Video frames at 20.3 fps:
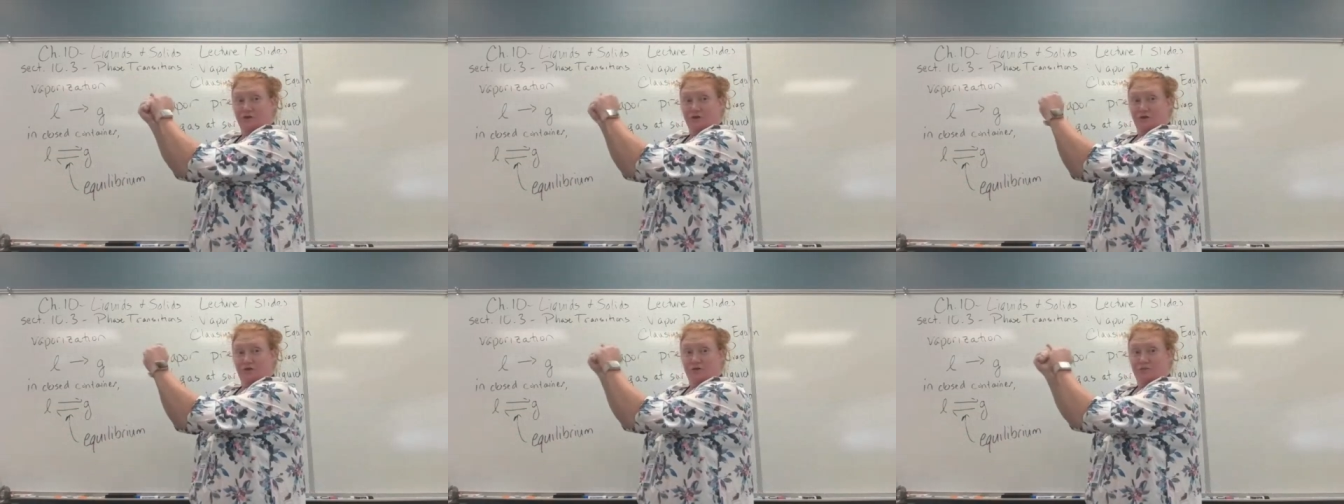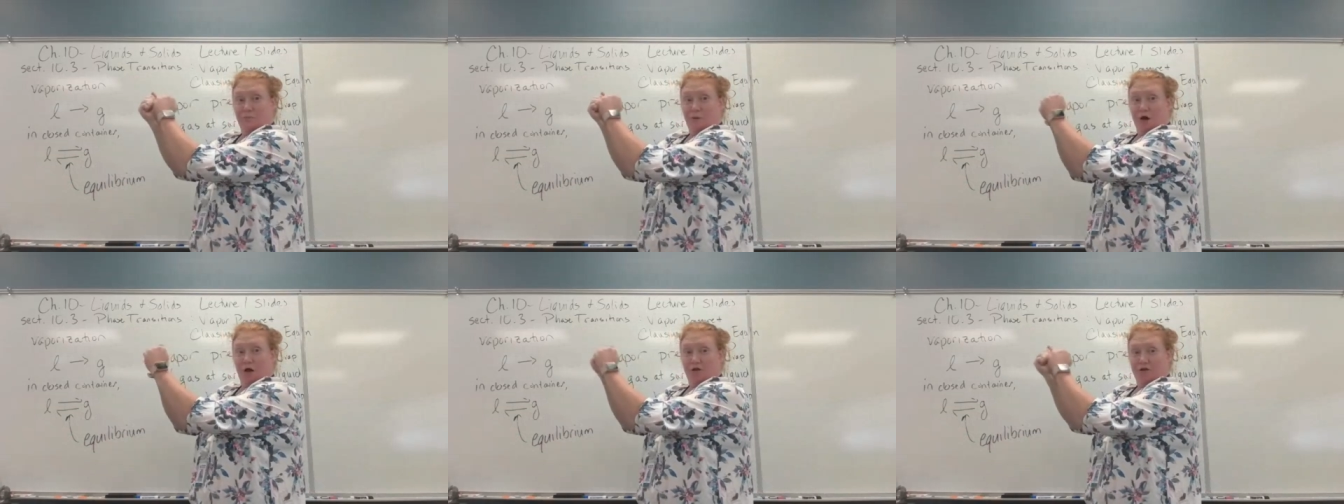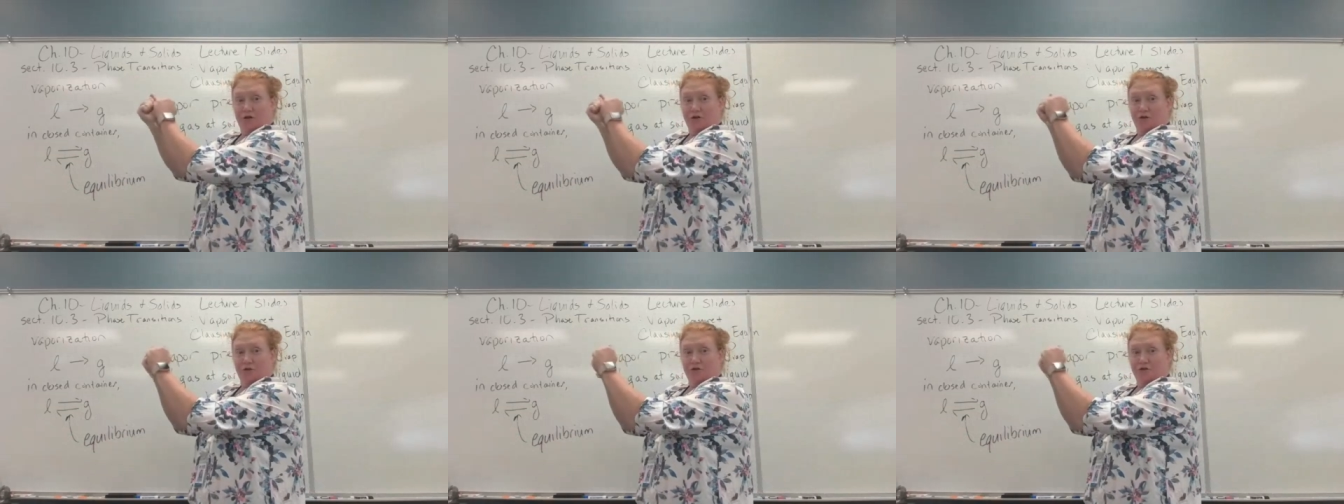it is for
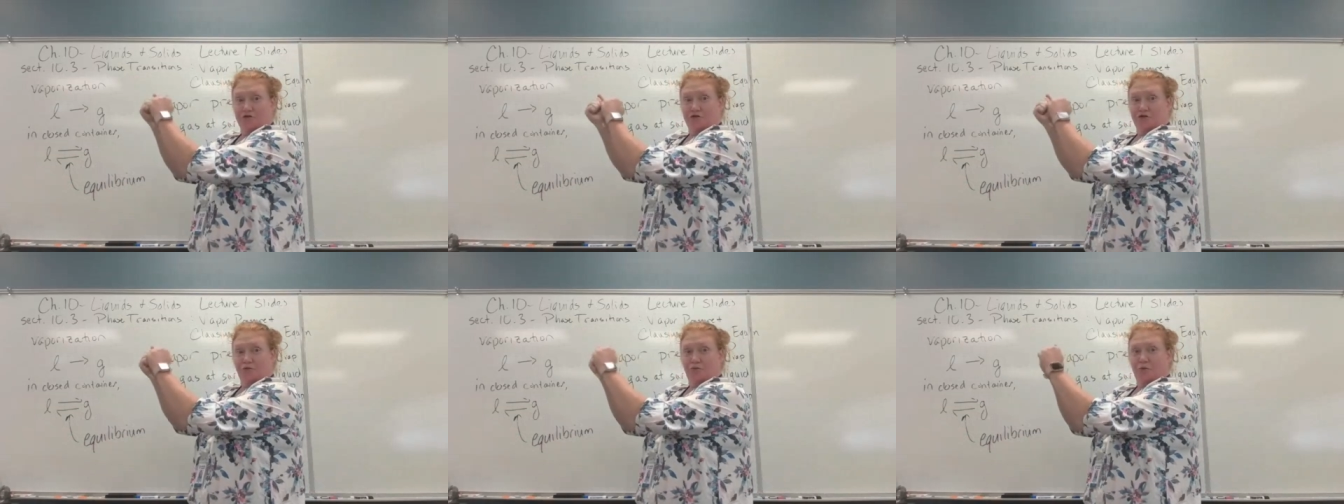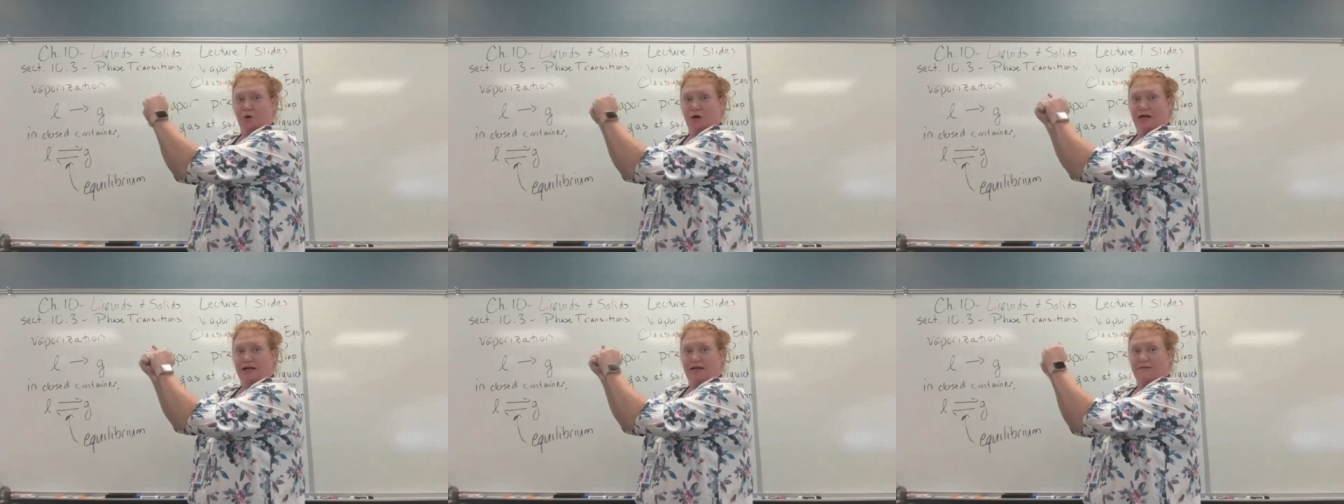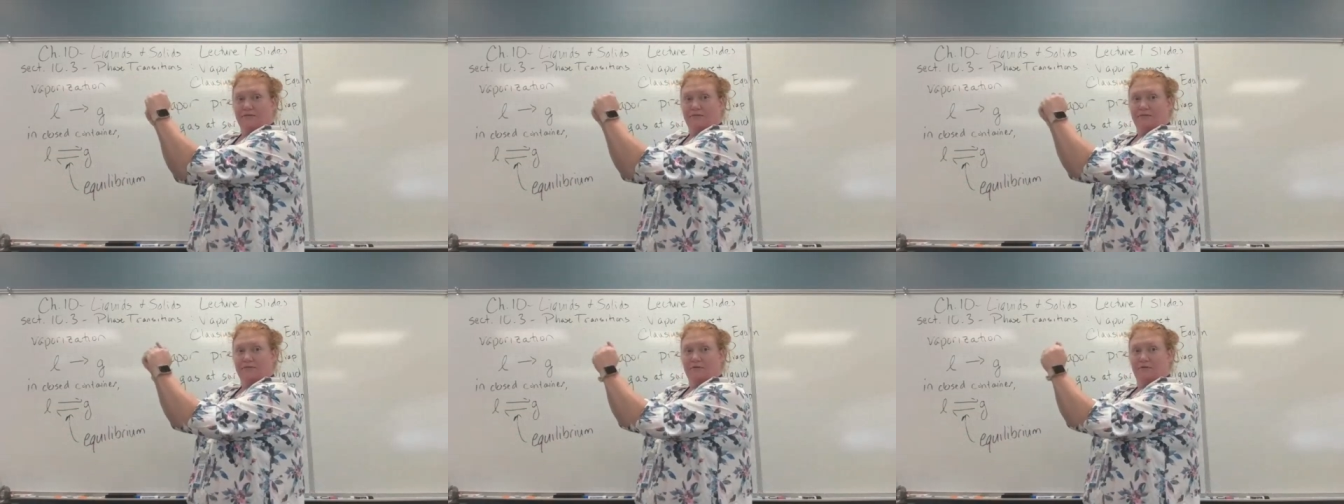those molecules
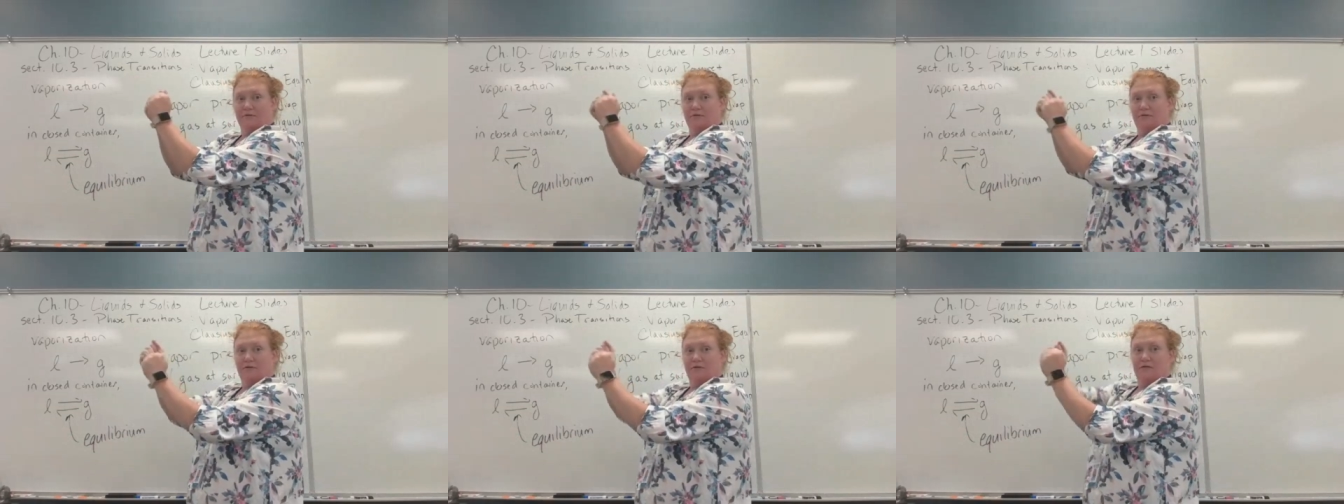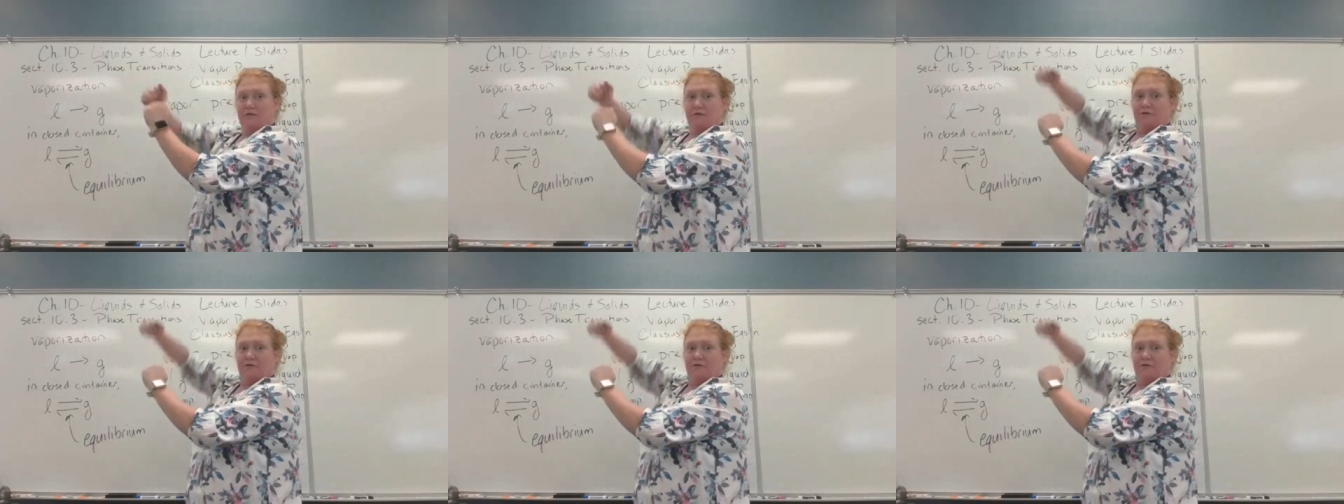to what?